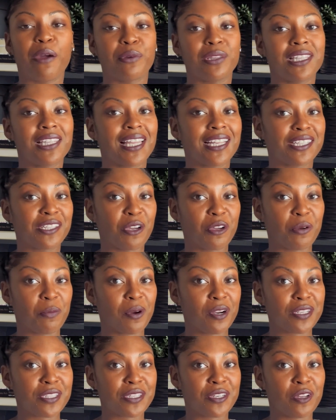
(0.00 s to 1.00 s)
like to go to
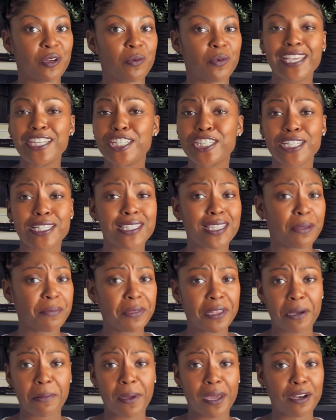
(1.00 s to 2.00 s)
Barnes & Noble. It's just something
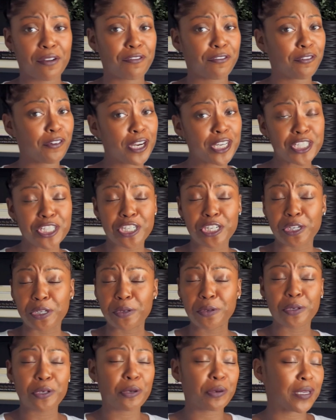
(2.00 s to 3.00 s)
about a fresh, new,
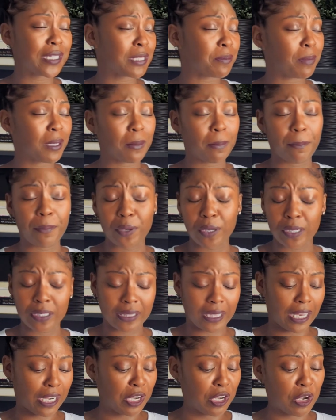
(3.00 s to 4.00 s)
crispy book
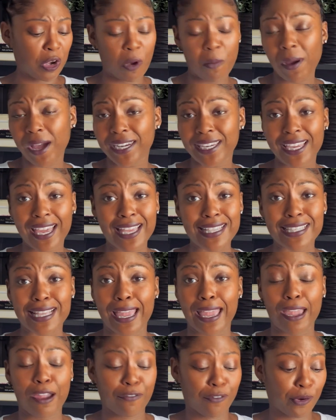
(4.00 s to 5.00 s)
that nobody has
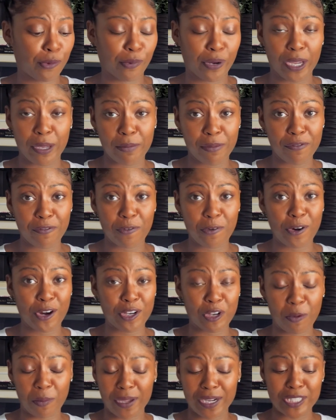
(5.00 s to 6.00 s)
ever read before.
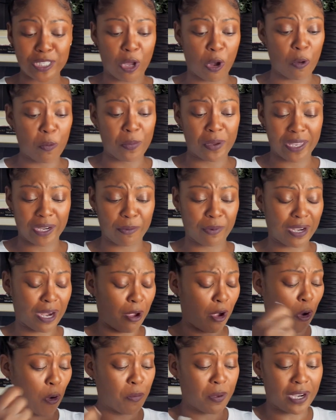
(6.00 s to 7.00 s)
Nobody's opened, and when I
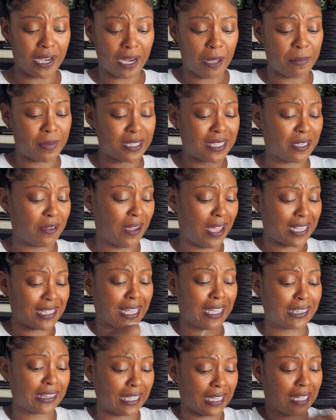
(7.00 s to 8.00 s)
open it up, it still has
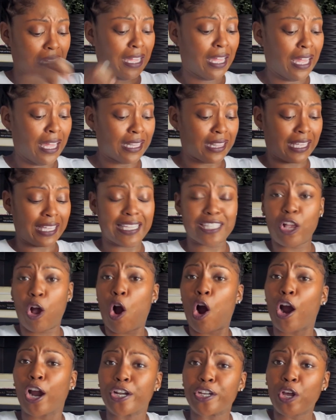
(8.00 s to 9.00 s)
like it's
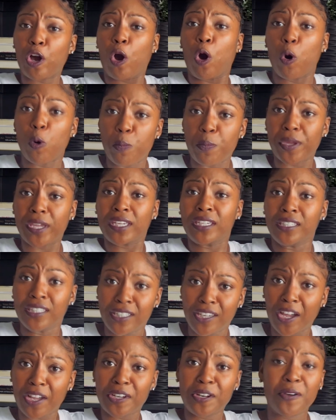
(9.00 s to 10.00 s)
hard to open.
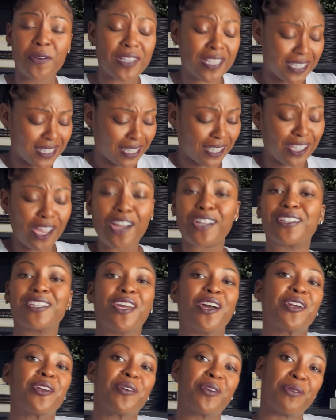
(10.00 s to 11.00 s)
Y'all know y'all
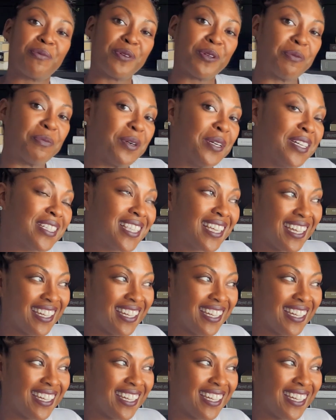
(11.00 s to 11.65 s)
know them new books.